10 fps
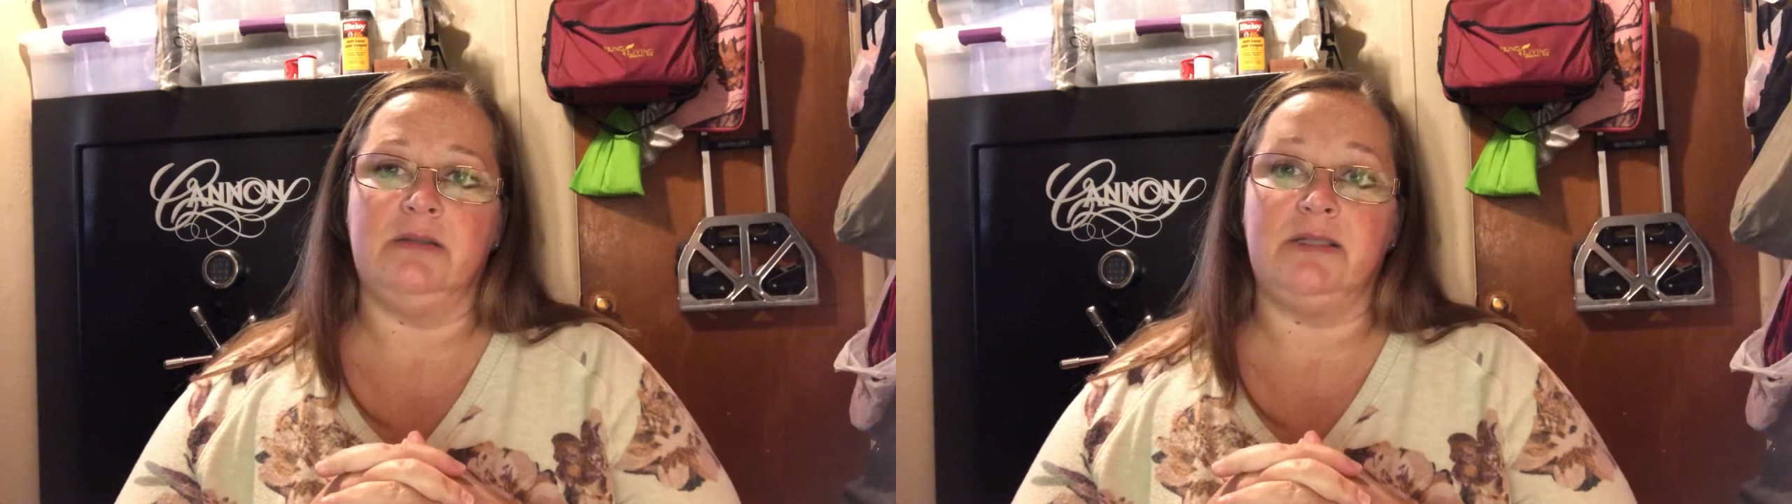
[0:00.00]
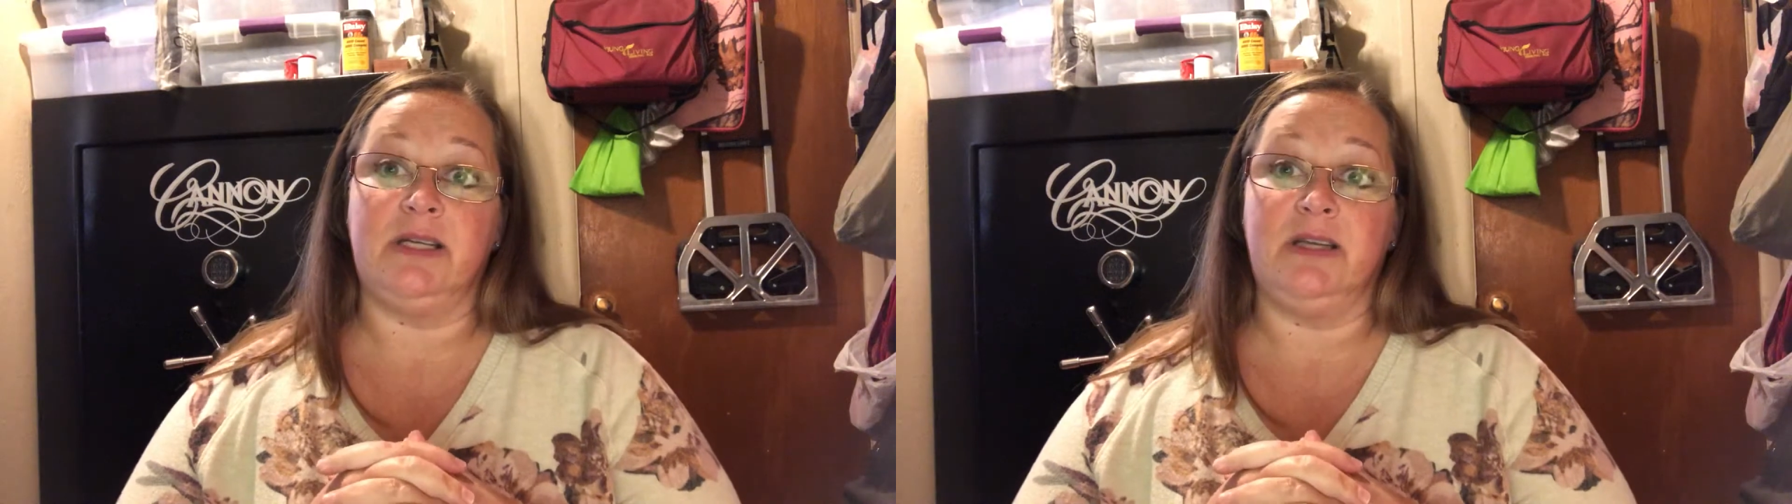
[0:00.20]

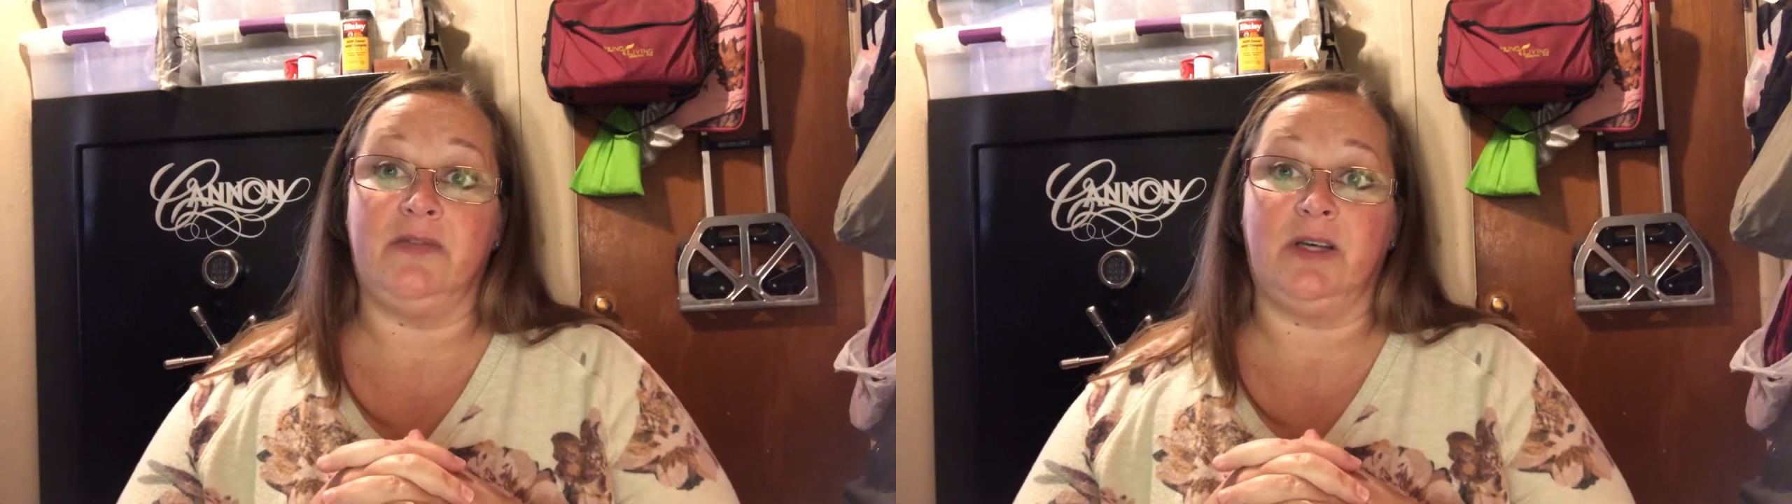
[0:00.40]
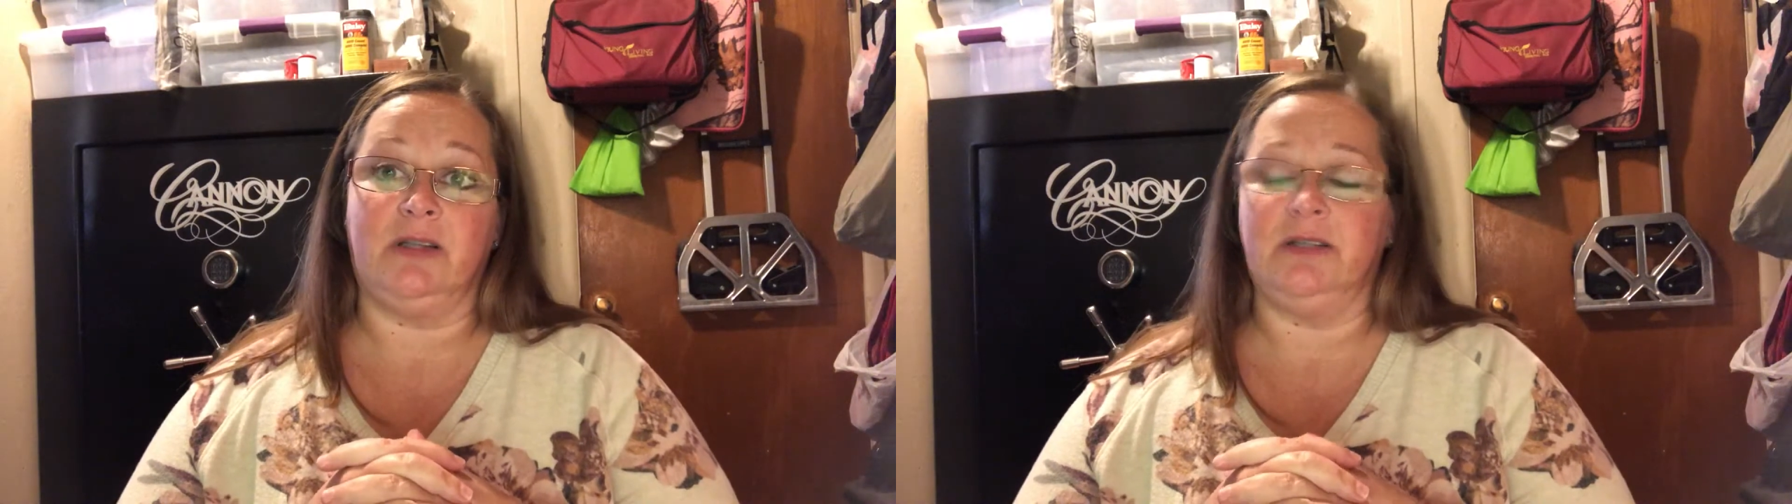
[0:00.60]

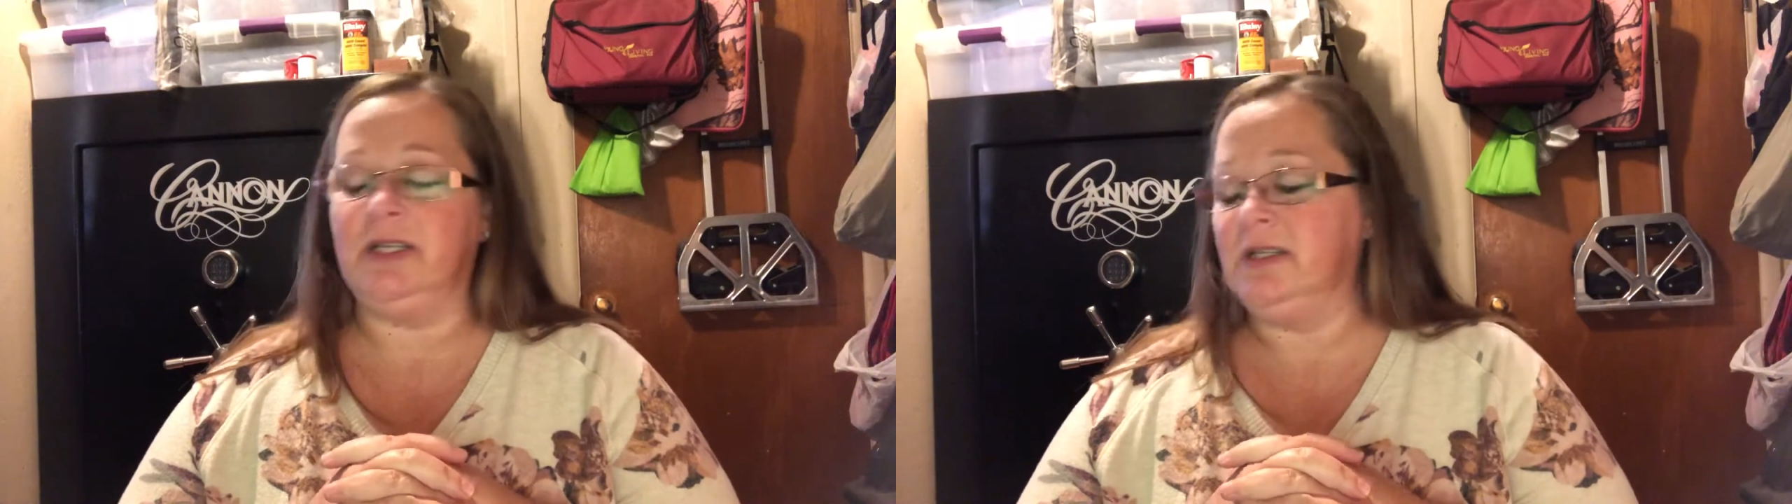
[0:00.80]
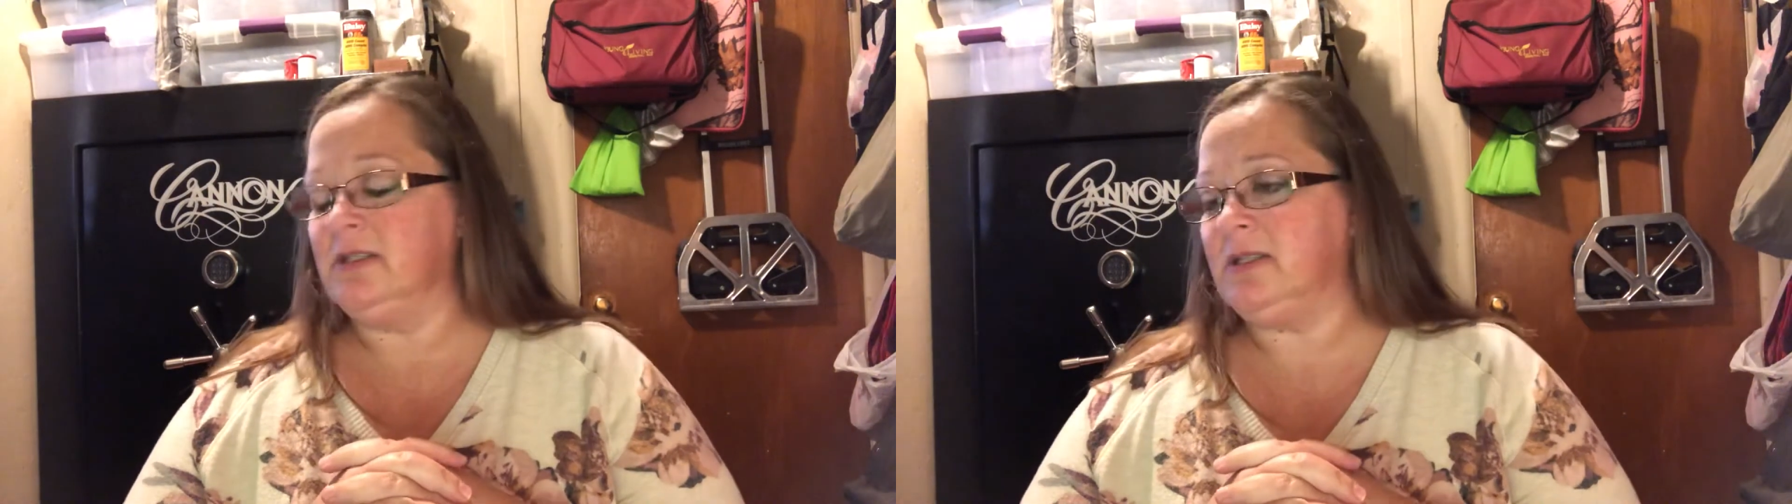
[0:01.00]

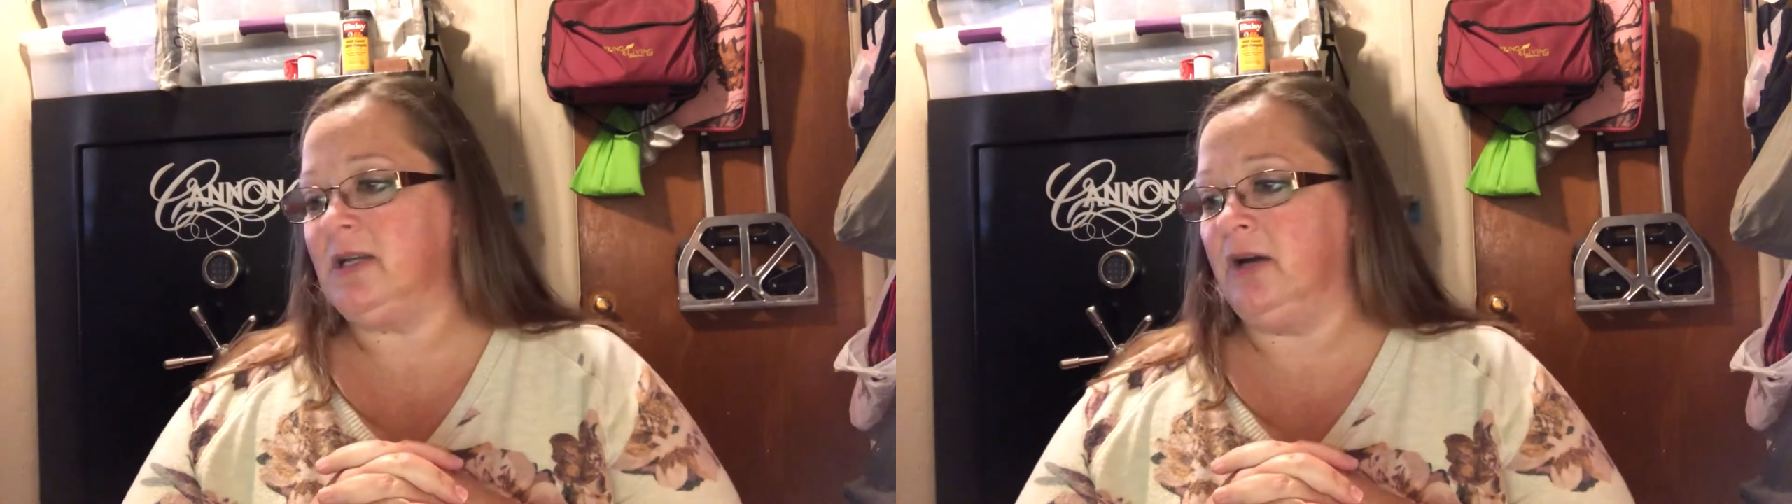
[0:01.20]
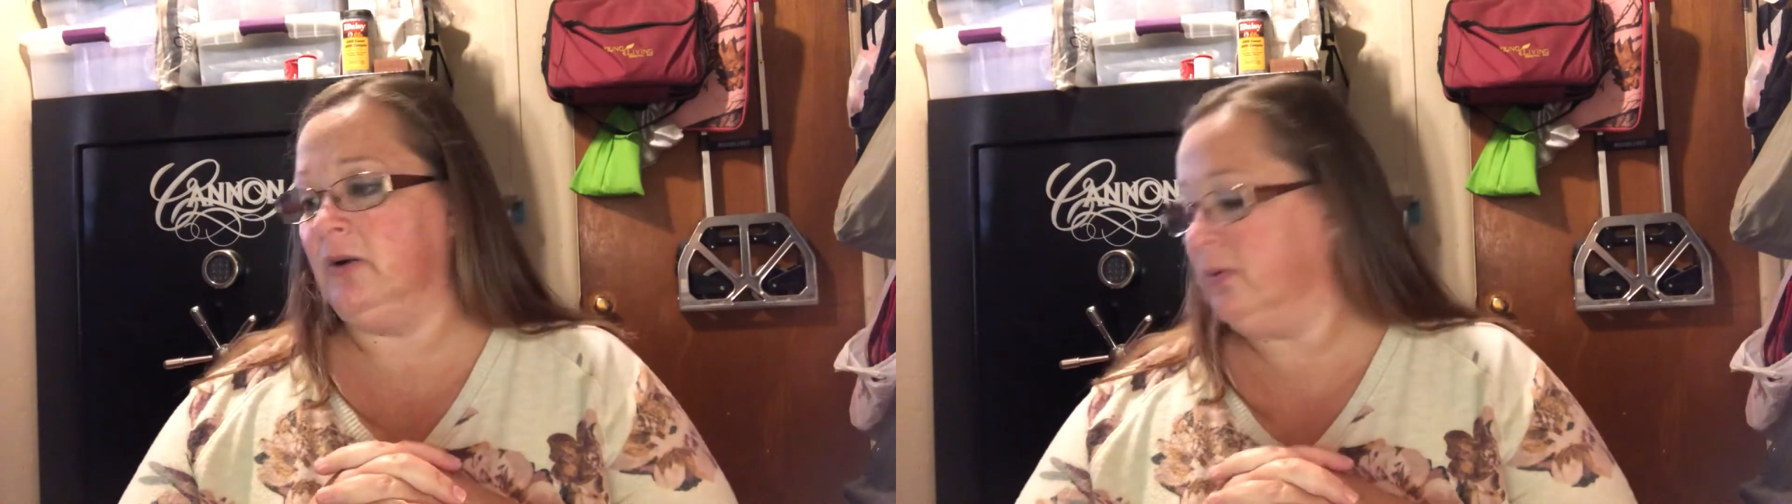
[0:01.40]
significantly.
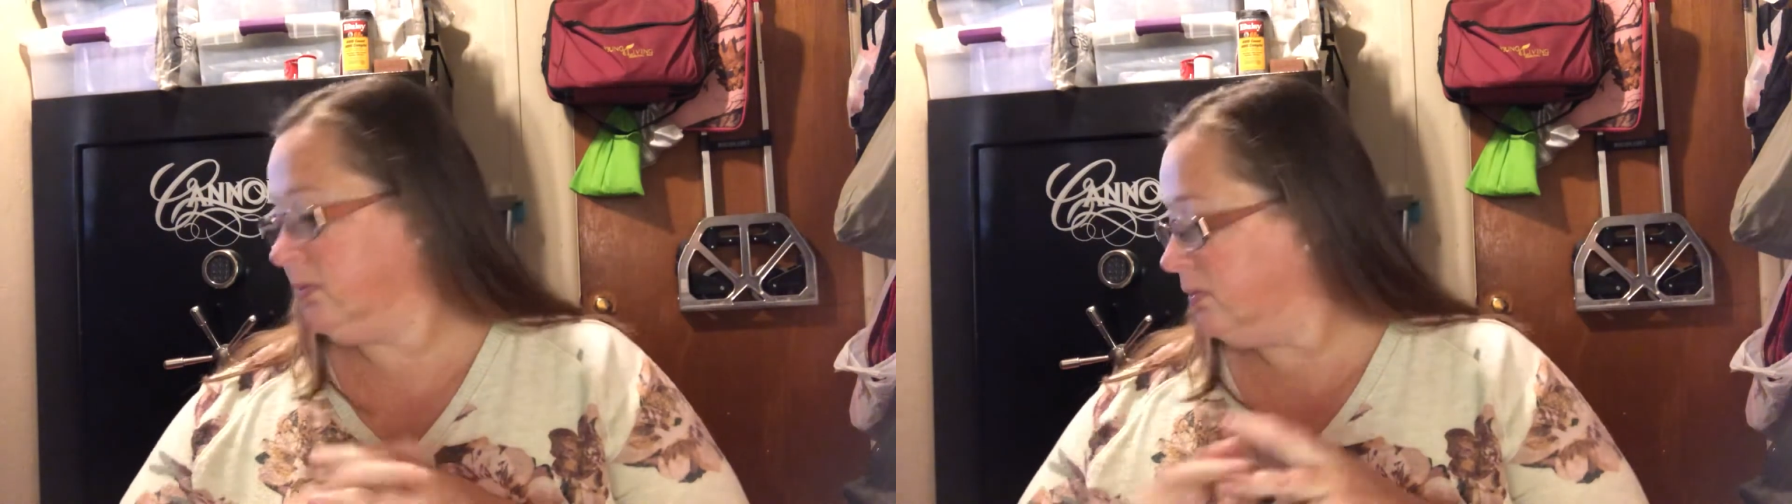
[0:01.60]
So